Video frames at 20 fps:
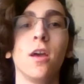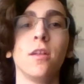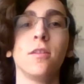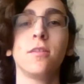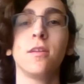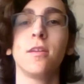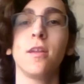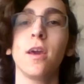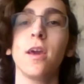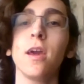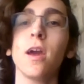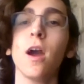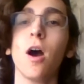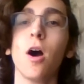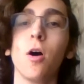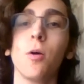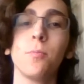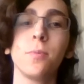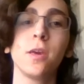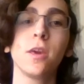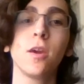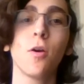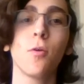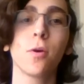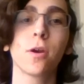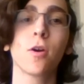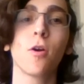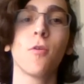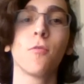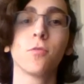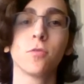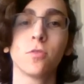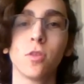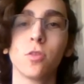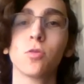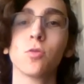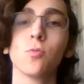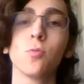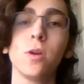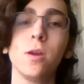Today I'll be going over
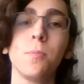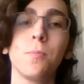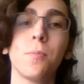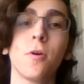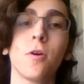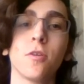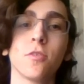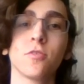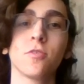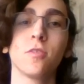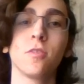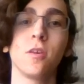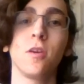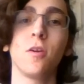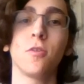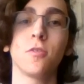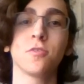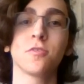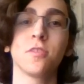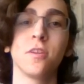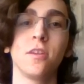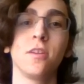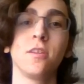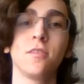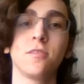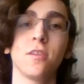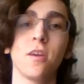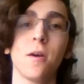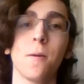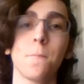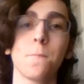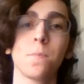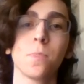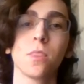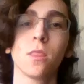the three parts of the All-State exam.